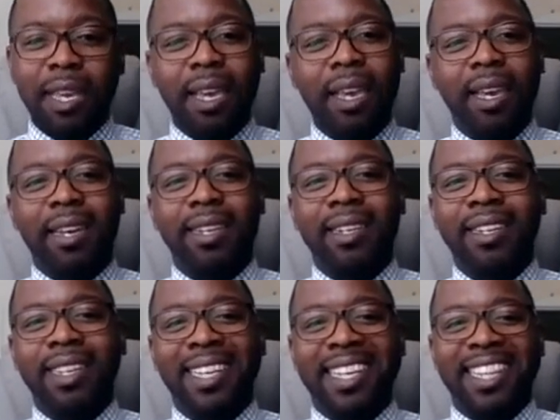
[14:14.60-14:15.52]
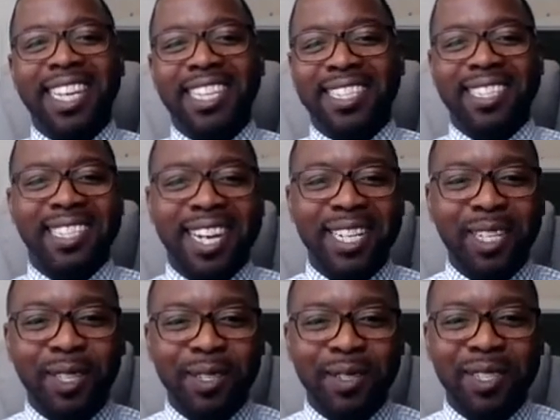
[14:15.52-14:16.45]
And that does not
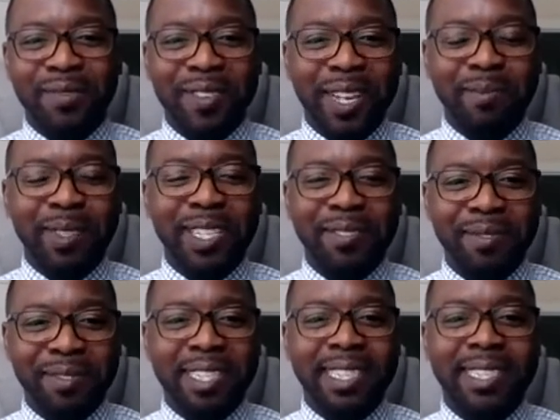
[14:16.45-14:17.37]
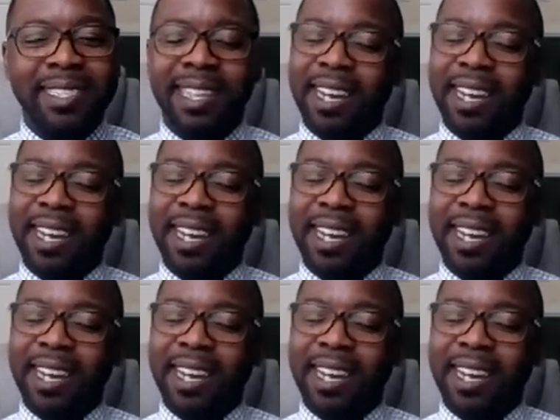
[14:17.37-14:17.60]
include your family and friends.